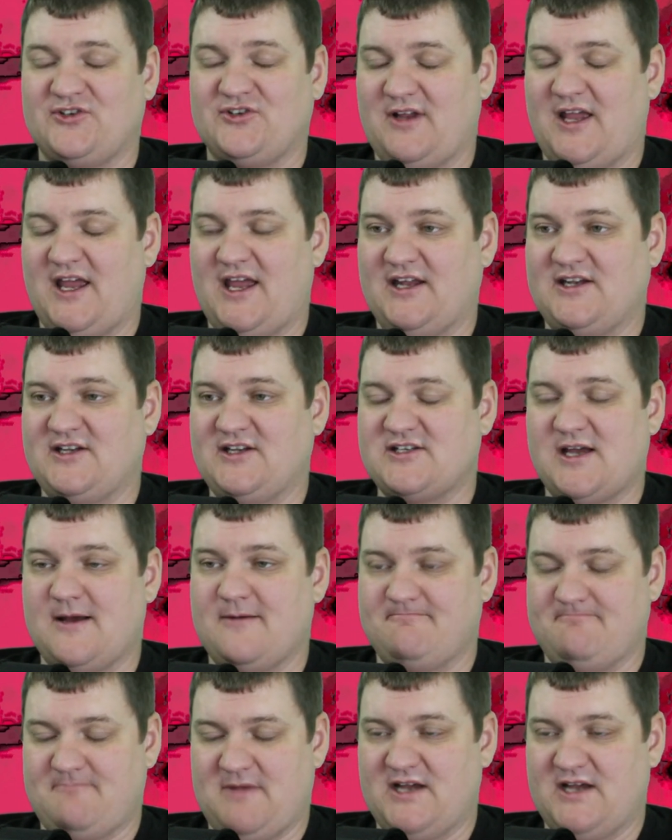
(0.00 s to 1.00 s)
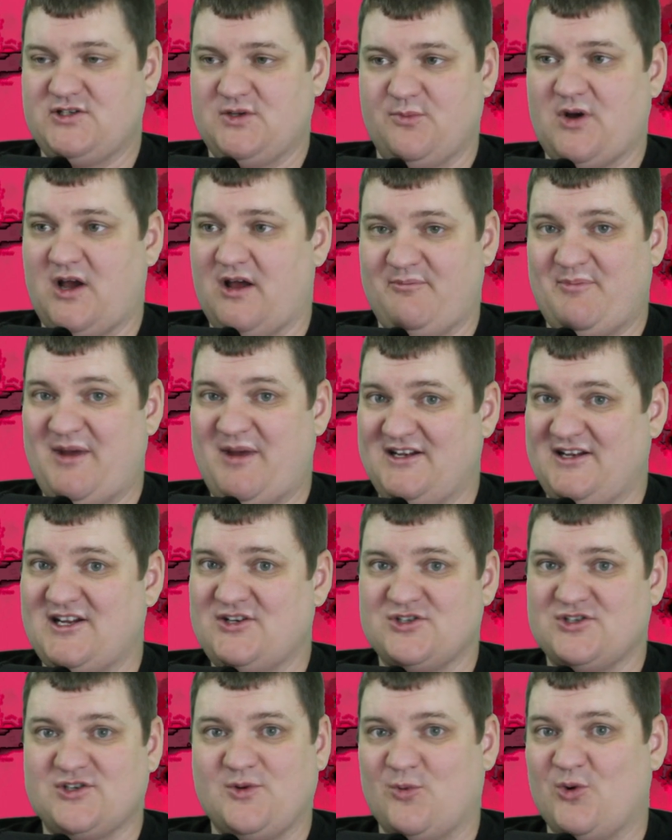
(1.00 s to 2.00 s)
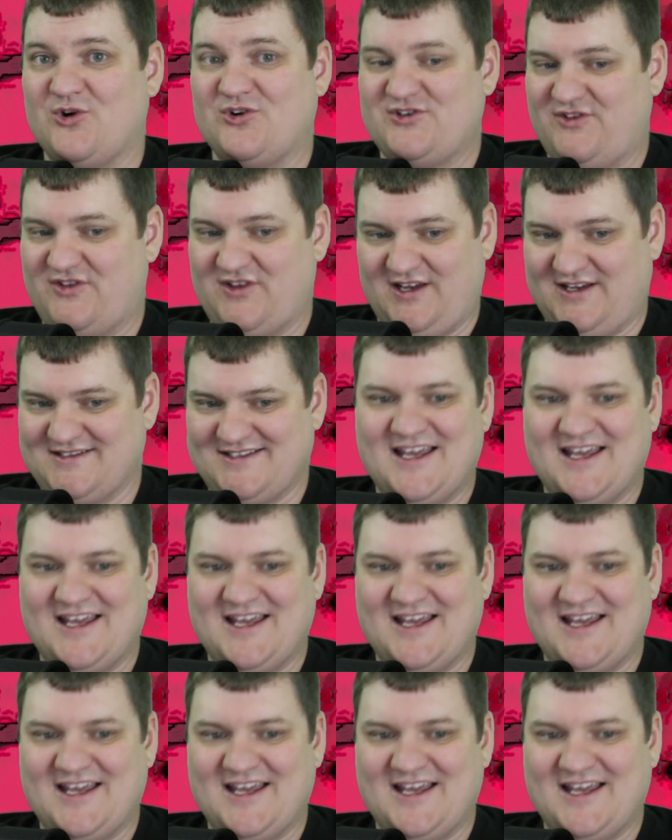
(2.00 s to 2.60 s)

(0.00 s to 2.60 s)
And I should probably pay attention to more to things.